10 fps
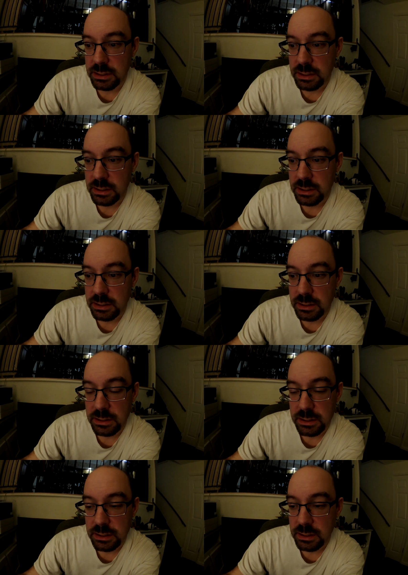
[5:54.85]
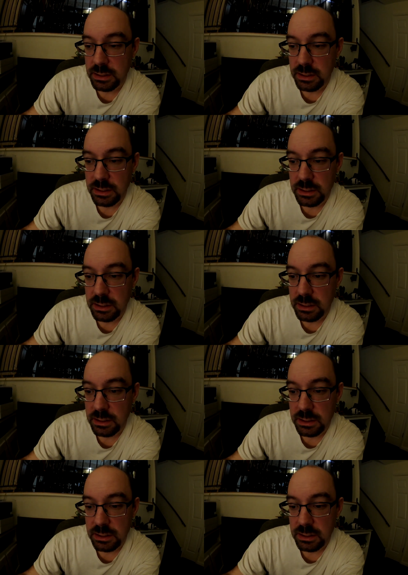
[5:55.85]

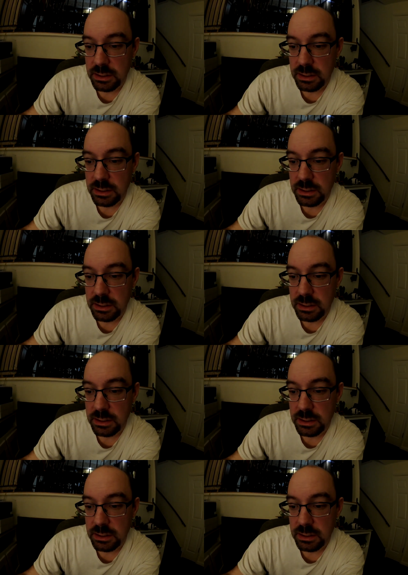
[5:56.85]
[no speech]